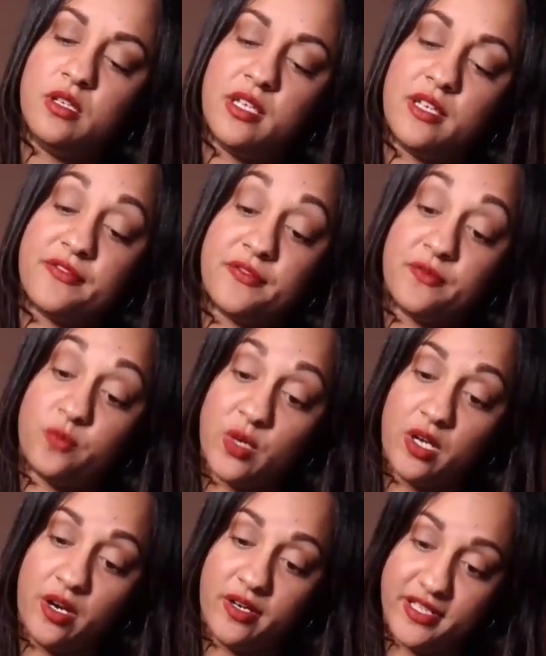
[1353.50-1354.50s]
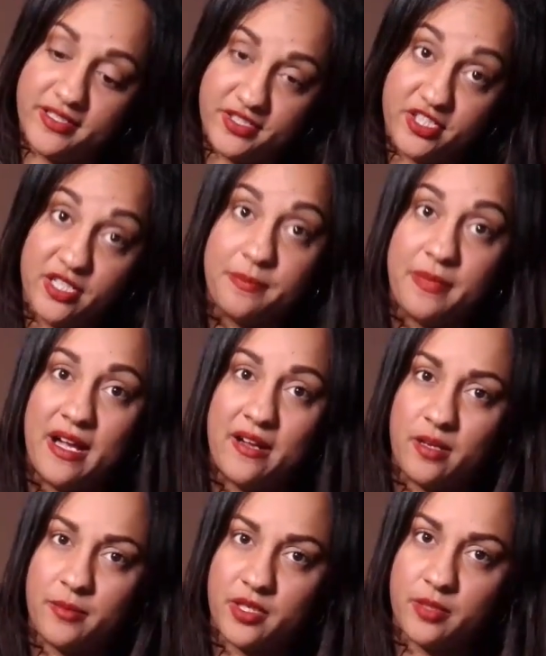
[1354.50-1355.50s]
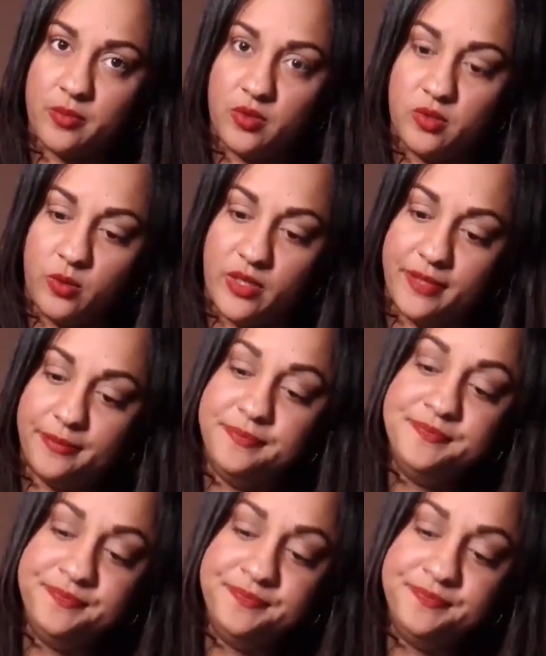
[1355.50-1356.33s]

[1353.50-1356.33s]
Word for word: If one card doesn't jump out, I'm going to pull one.